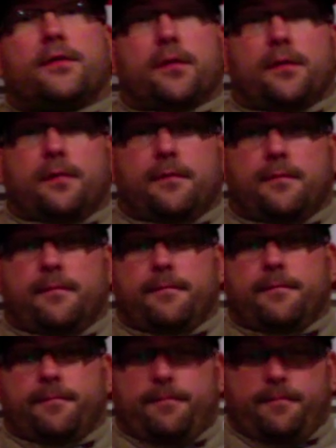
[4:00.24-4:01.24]

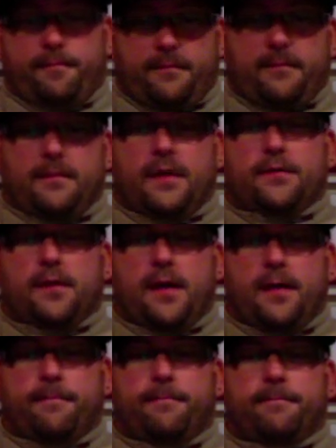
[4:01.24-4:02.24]

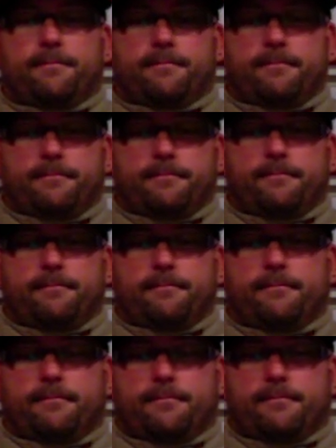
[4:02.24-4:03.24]

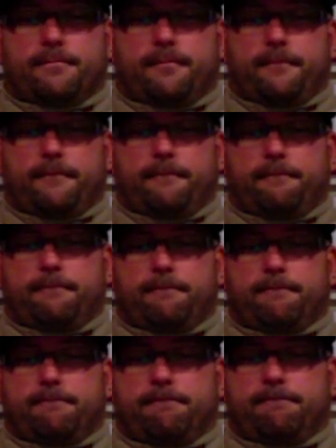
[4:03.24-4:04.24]

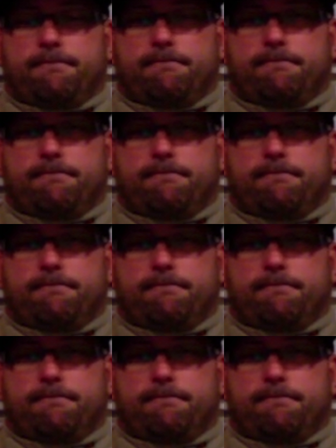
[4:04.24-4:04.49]
(silent)